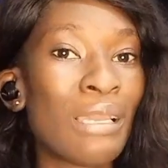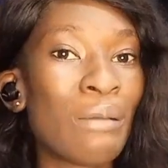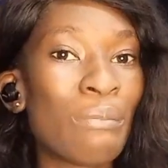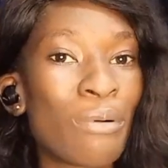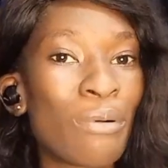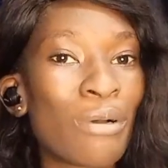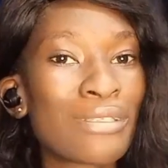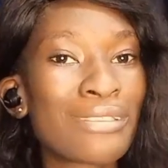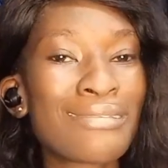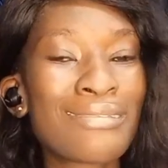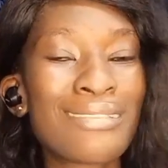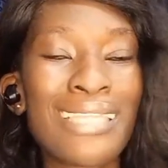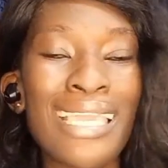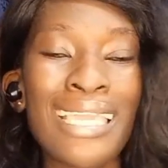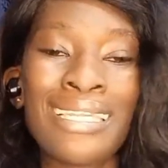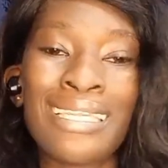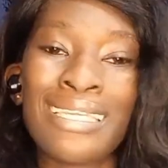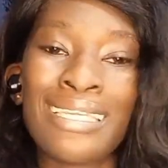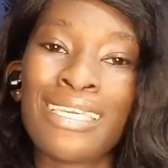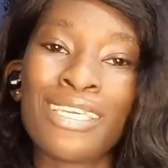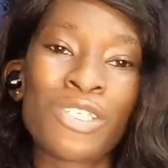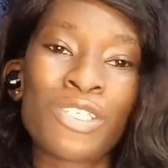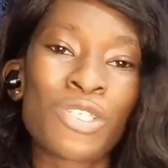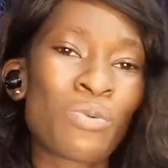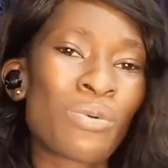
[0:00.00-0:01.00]
But then
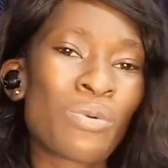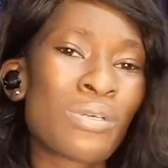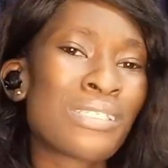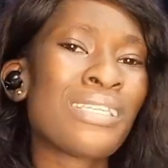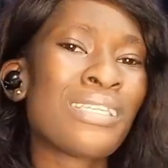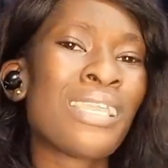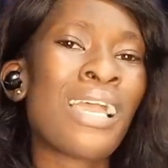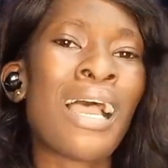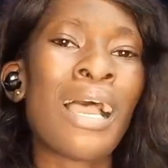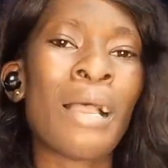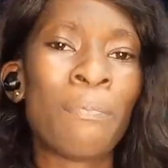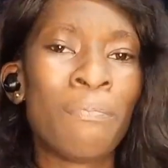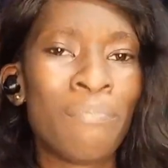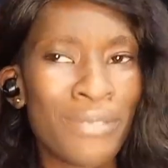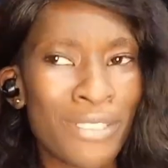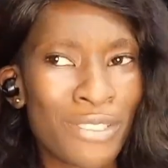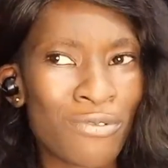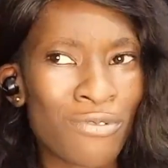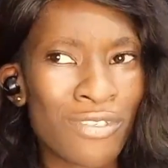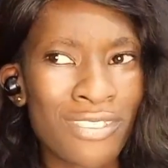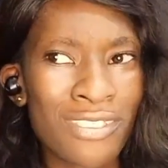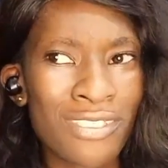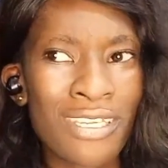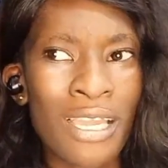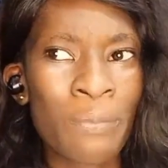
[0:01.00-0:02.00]
again, she wasn't happy.
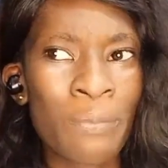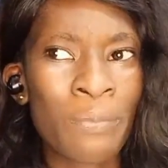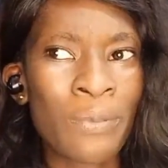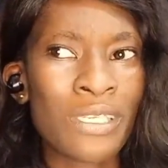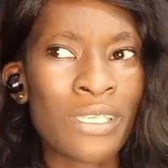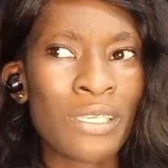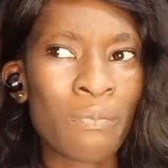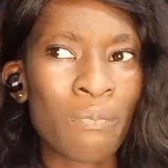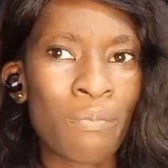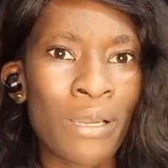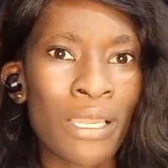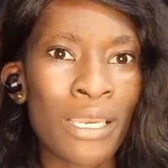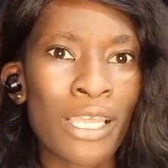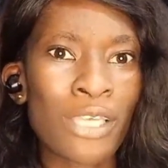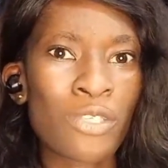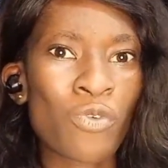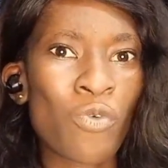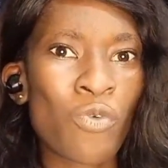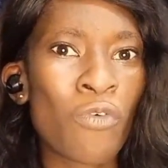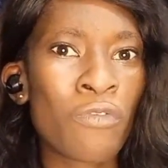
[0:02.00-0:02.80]
She wasn't happy in the palace,